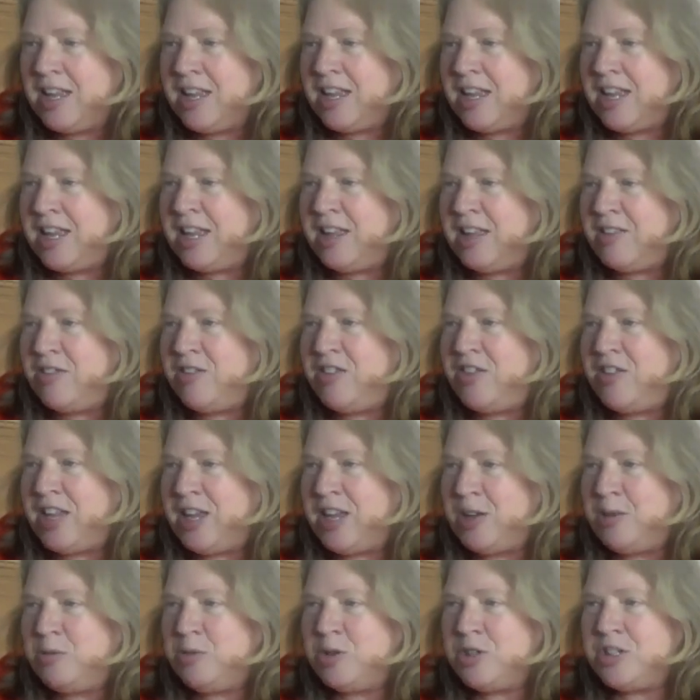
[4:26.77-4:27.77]
and
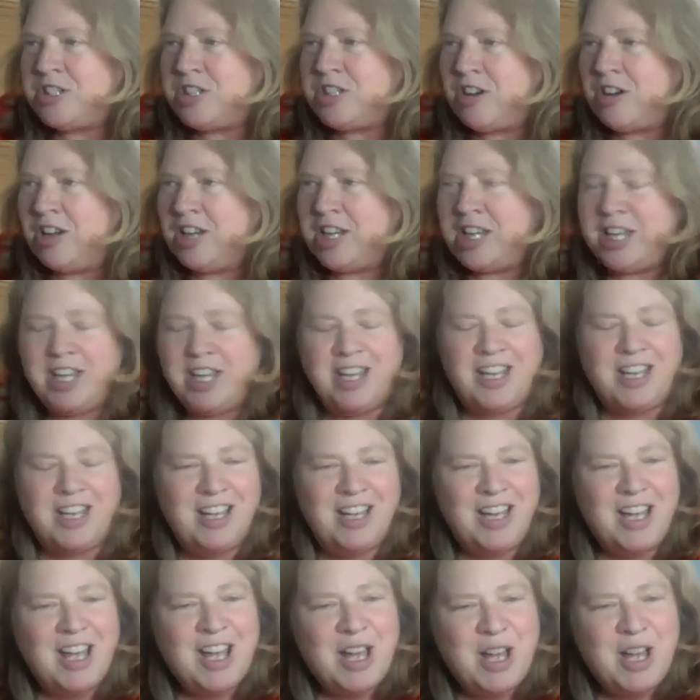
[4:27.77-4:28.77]
they were
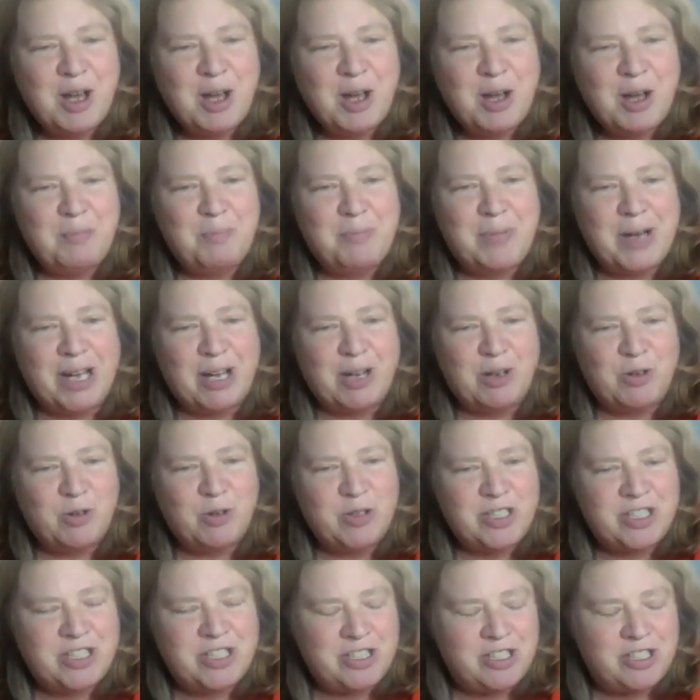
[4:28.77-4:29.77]
talking about,